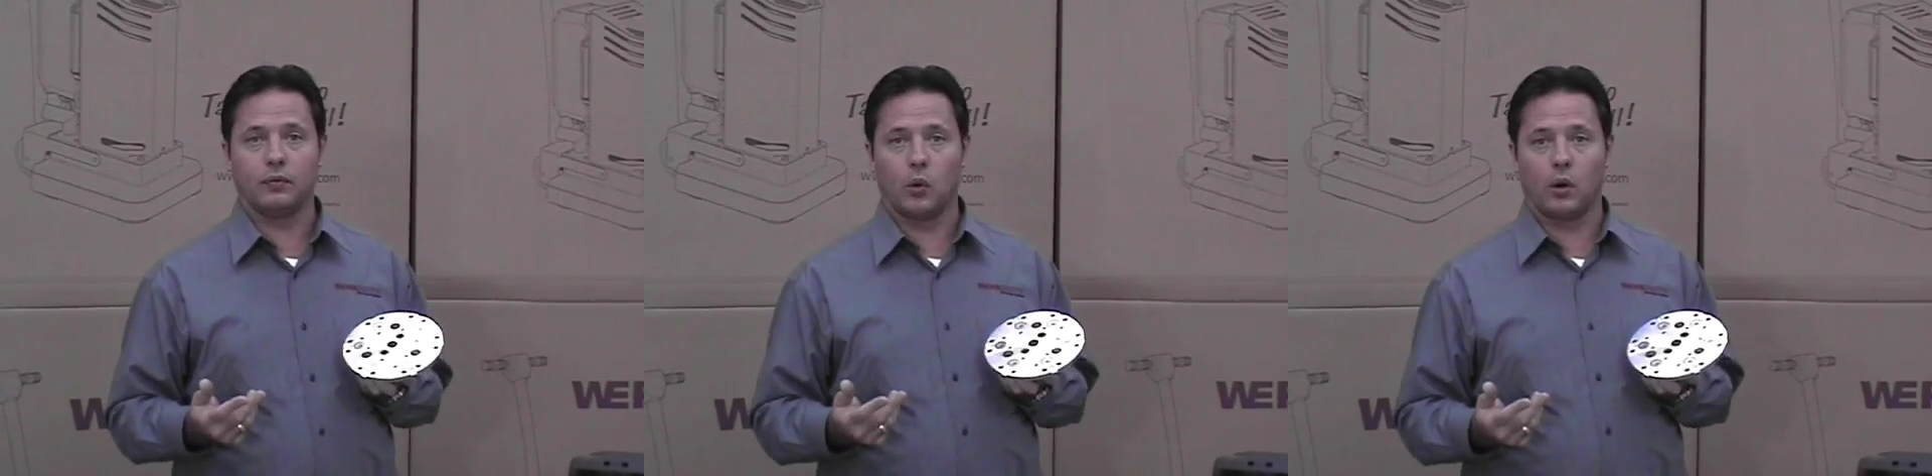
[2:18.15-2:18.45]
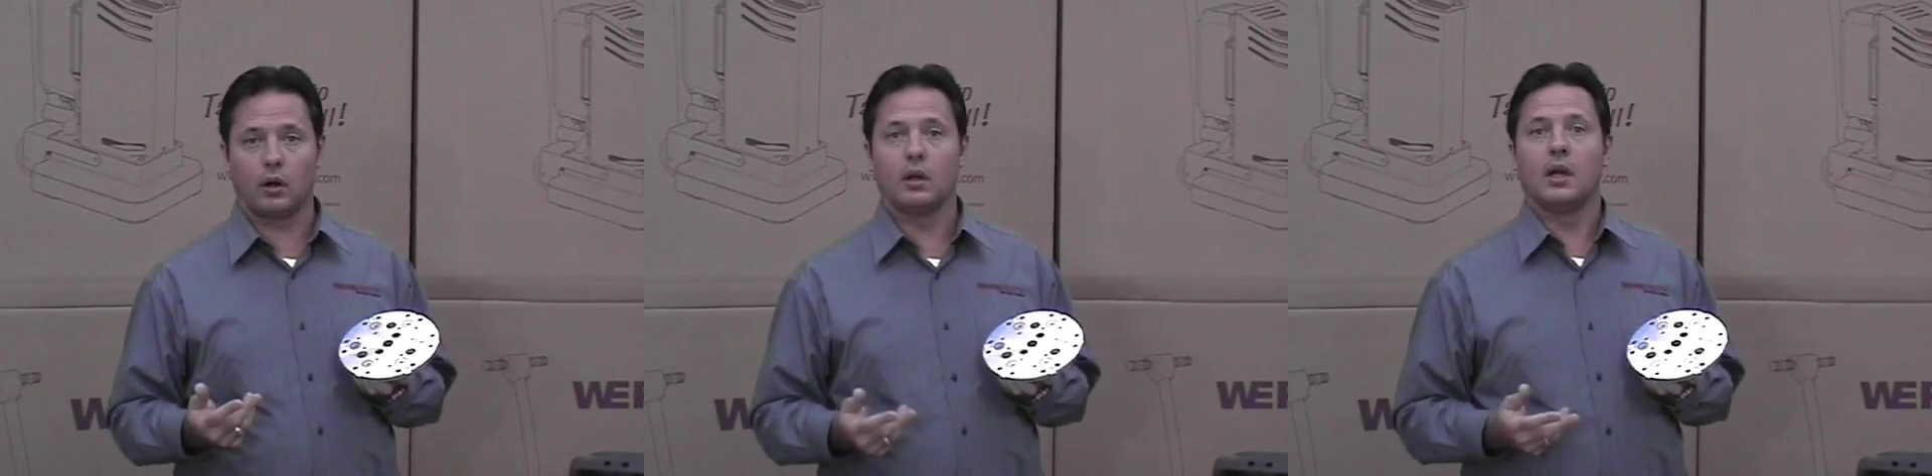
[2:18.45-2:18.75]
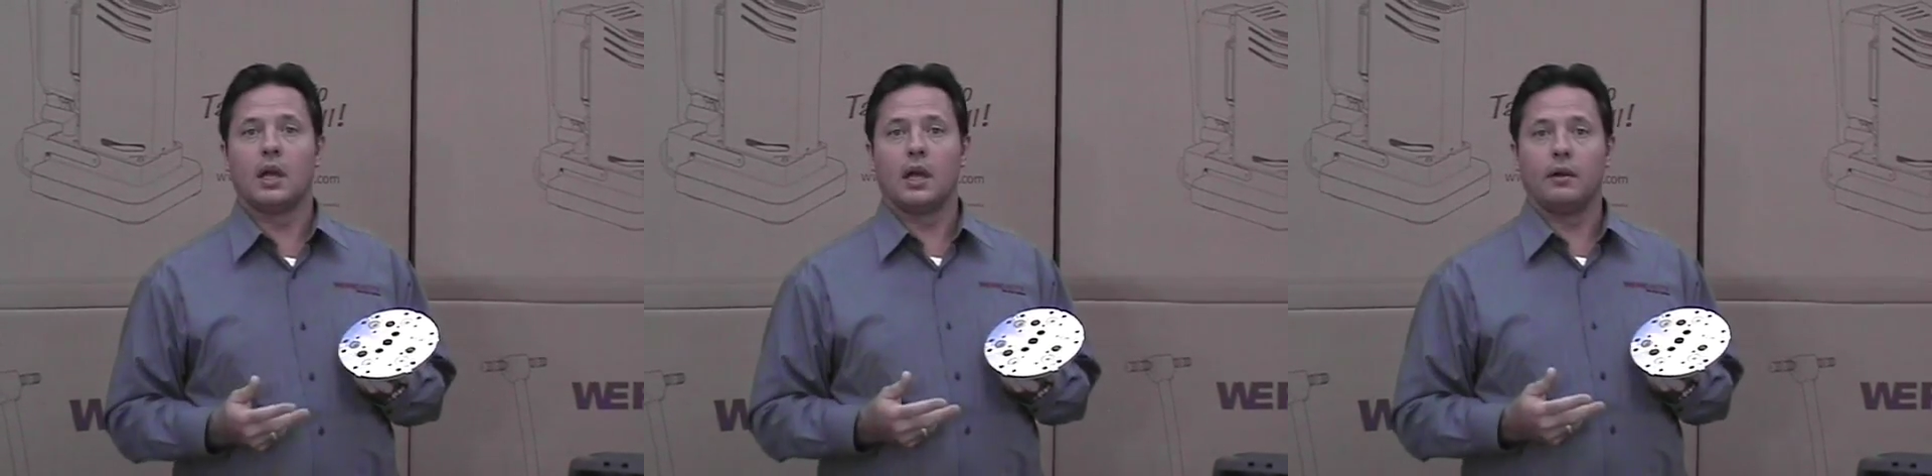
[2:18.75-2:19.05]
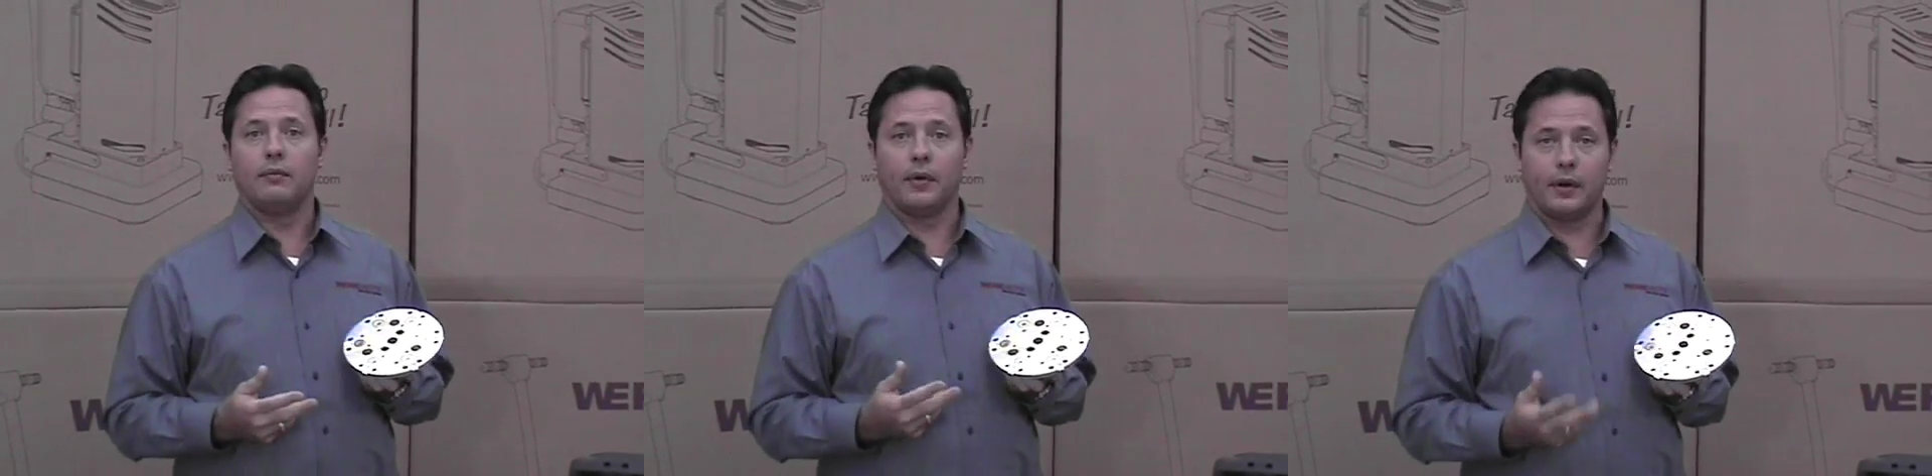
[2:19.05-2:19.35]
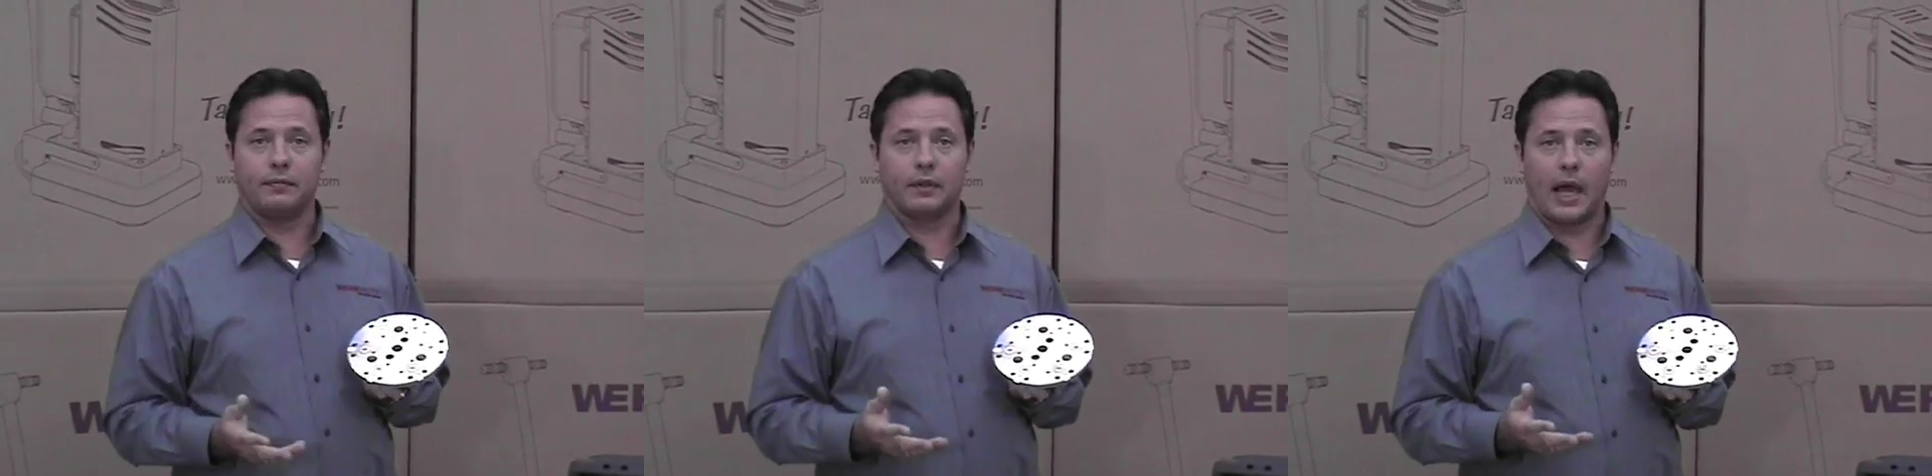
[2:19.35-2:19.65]
floor very
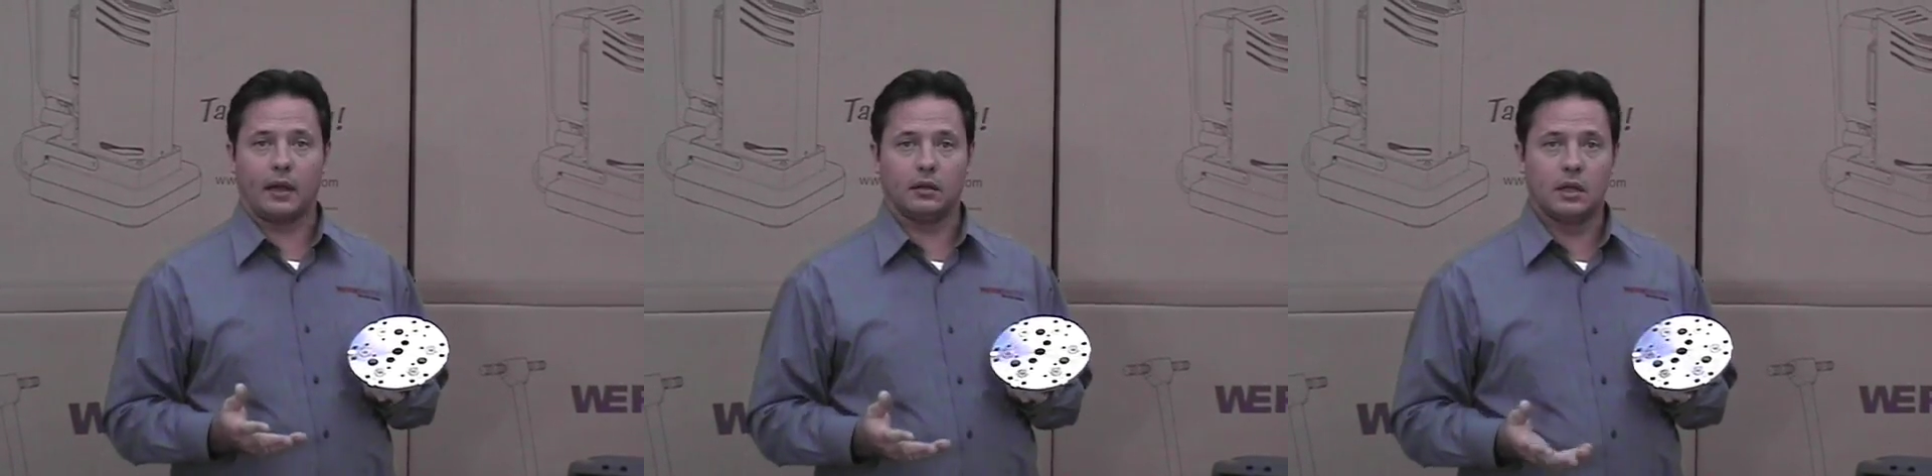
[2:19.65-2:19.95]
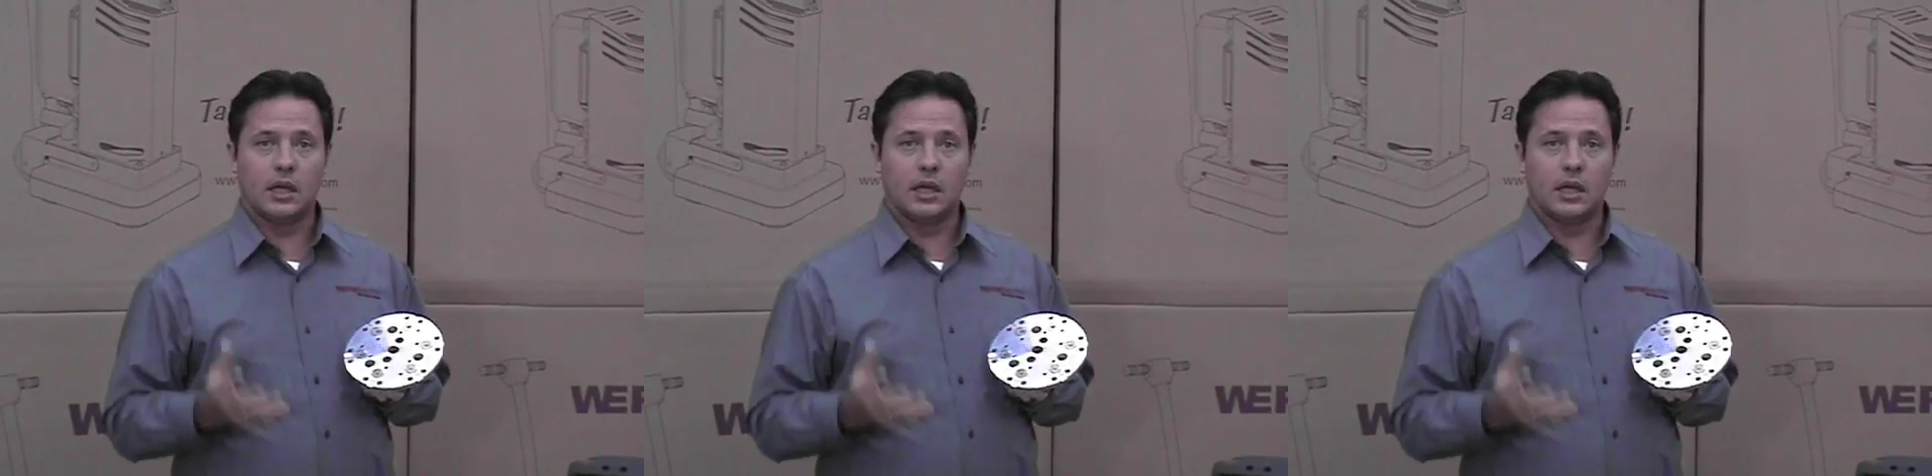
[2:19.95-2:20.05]
flat.